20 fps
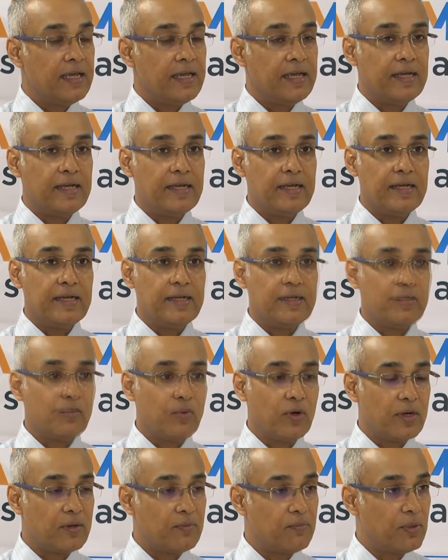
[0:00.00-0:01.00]
And
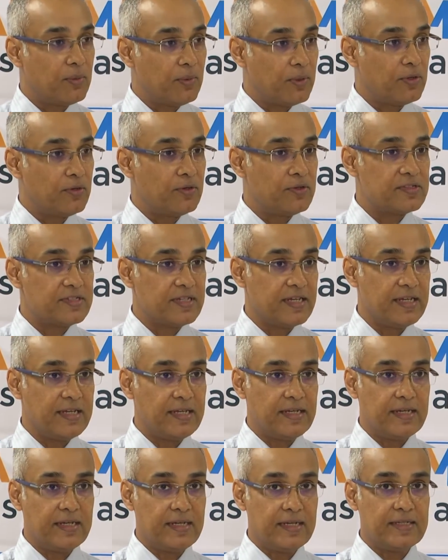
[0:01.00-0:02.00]
what we wanted to
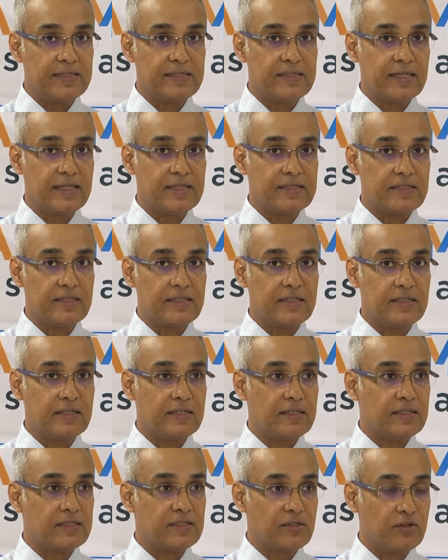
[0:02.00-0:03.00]
say as as
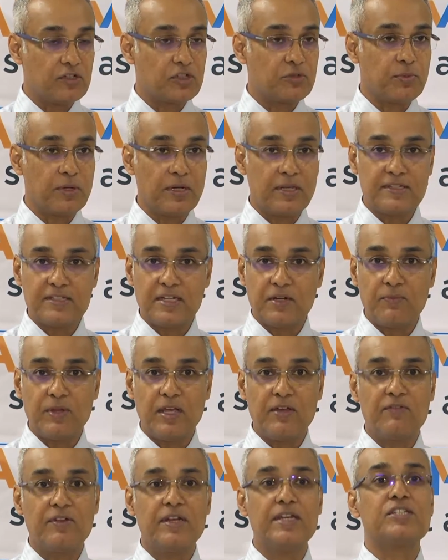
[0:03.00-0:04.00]
a, as a hospital is that
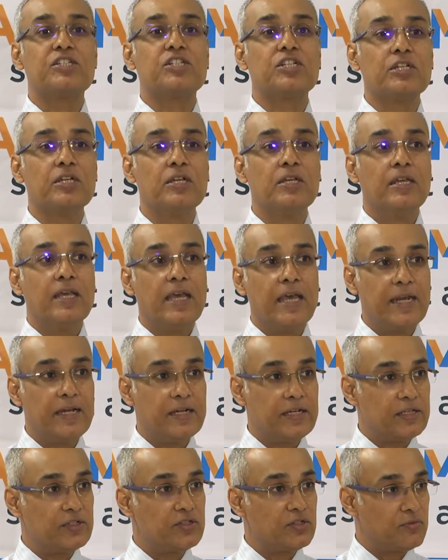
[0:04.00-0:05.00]
we have a rich
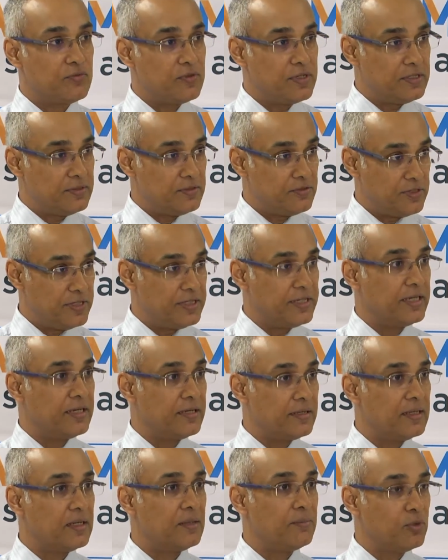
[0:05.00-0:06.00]
heritage of
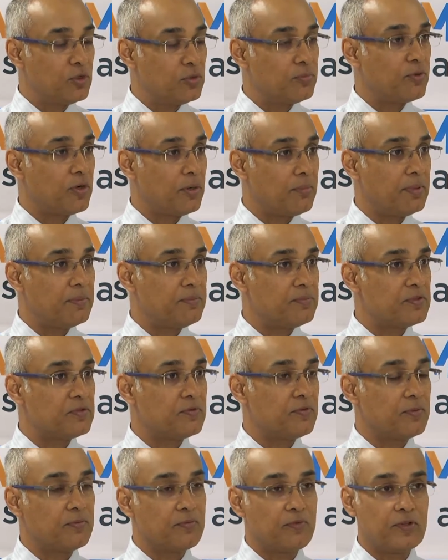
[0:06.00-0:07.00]
treating uh, bone
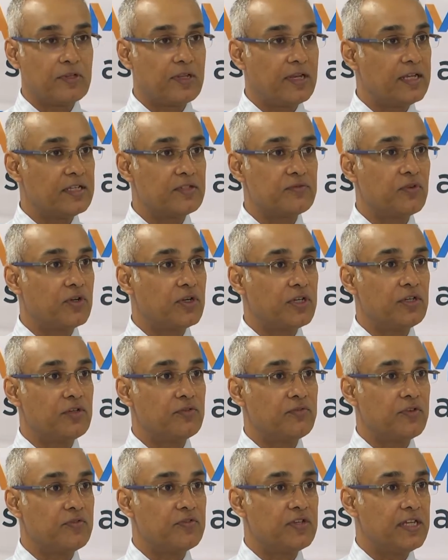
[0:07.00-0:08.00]
problems from for the last forty
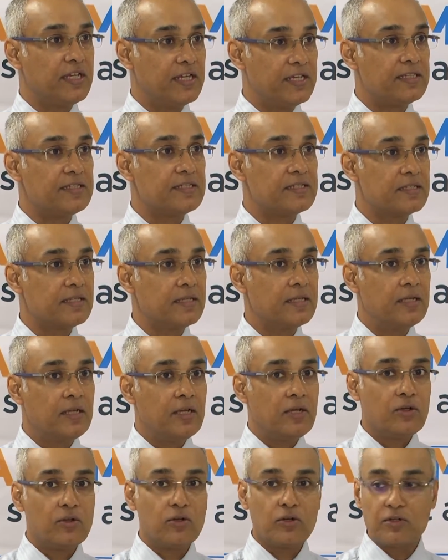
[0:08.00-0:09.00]
to fifty years.
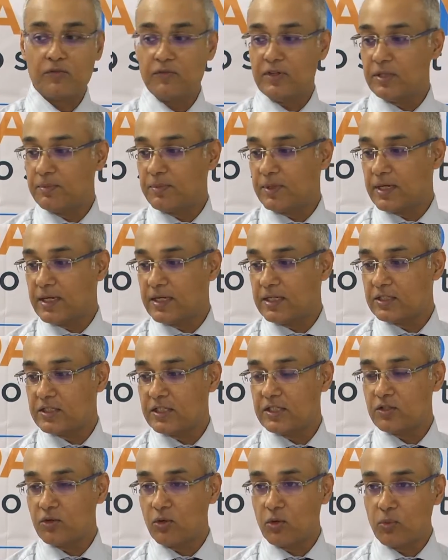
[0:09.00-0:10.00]
Doctor Ved Prakash has